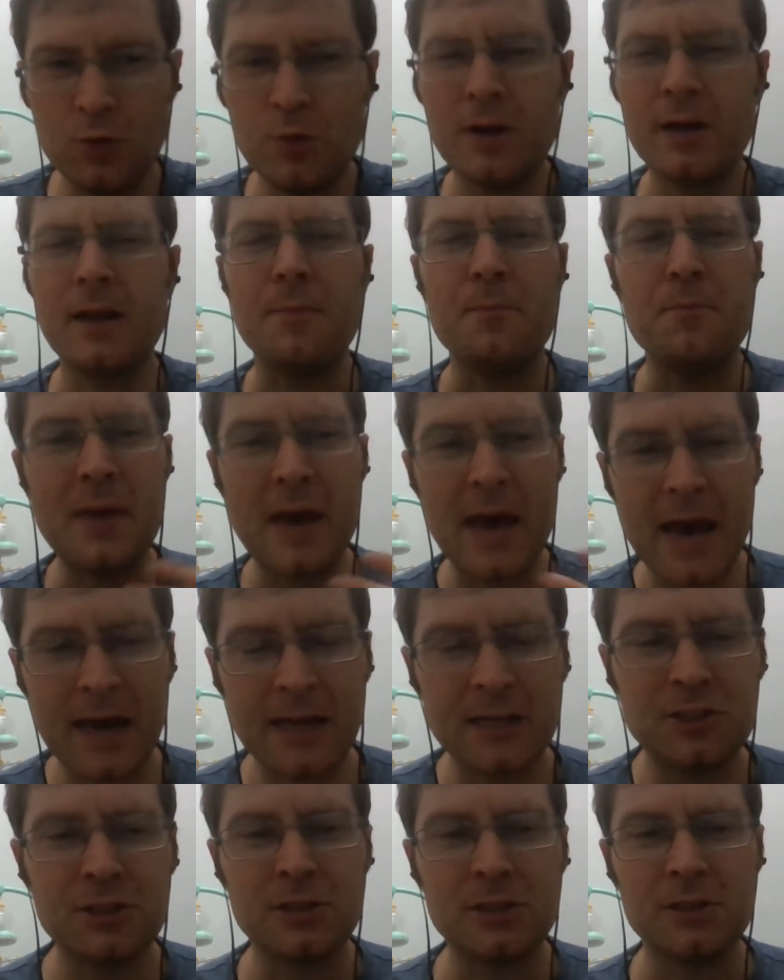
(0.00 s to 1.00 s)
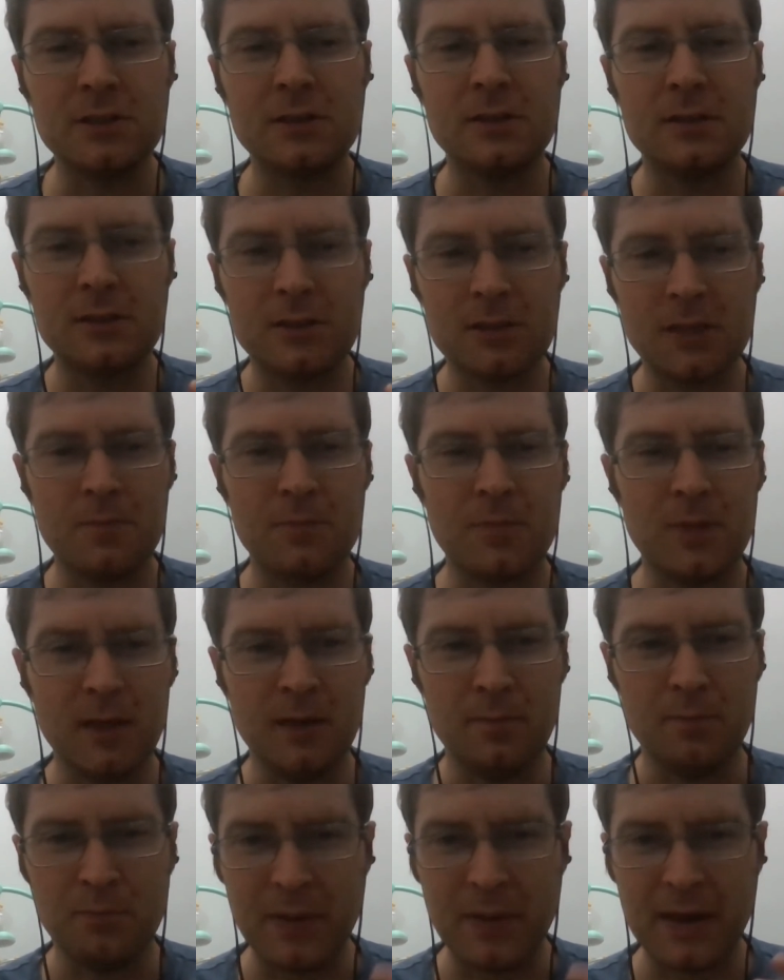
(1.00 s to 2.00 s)
imagine
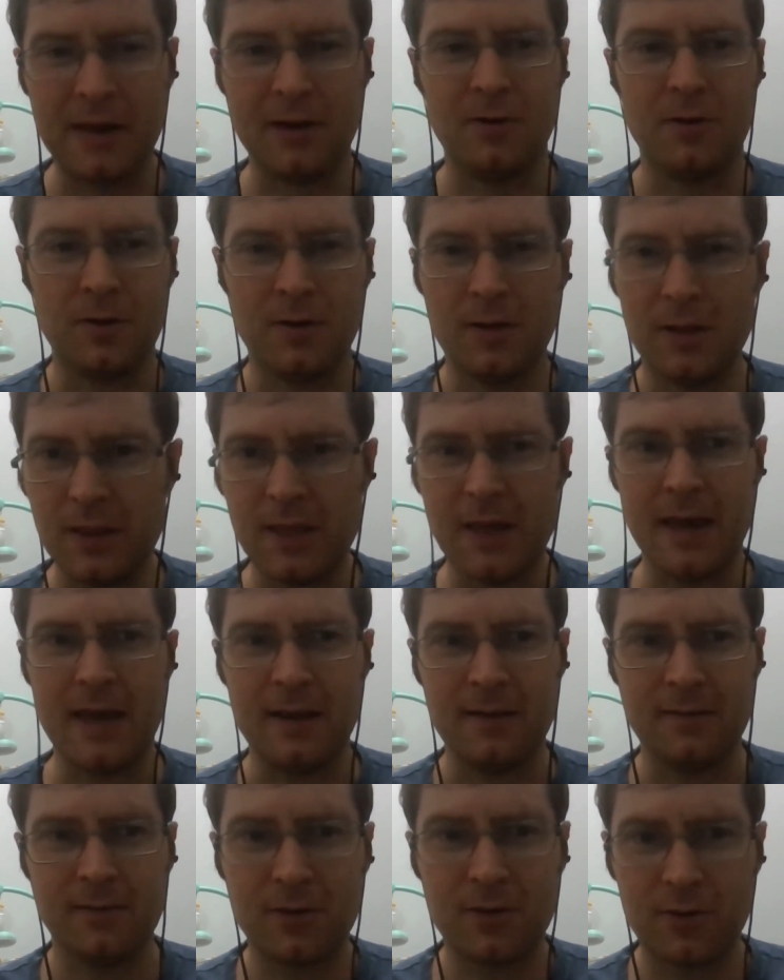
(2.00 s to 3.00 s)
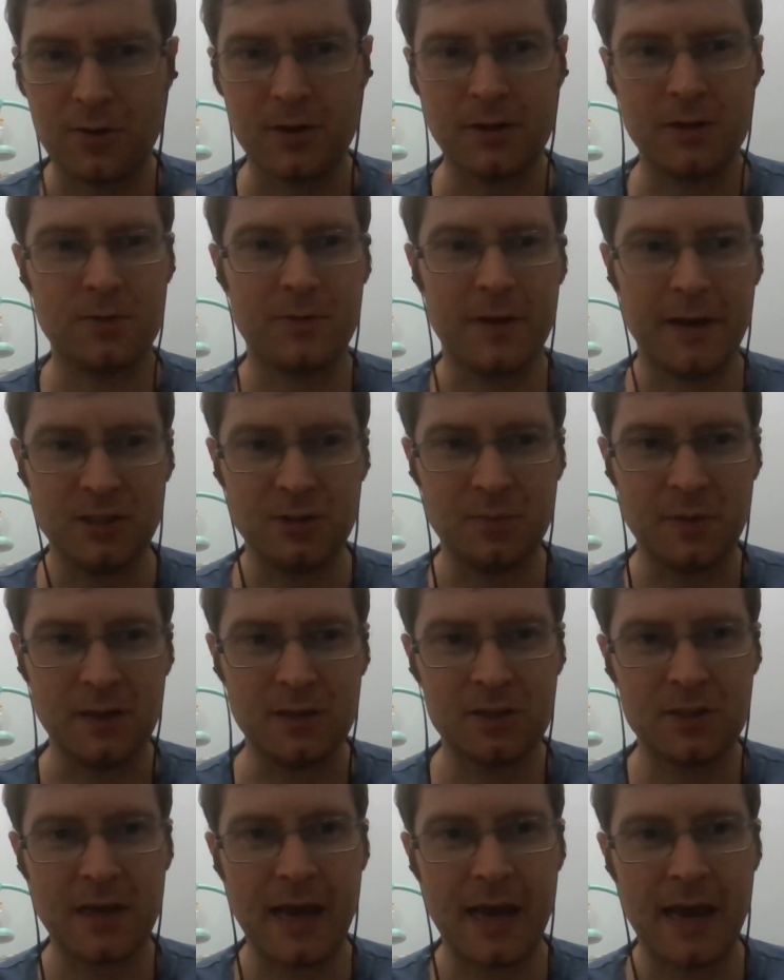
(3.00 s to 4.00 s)
something better than current arrangements.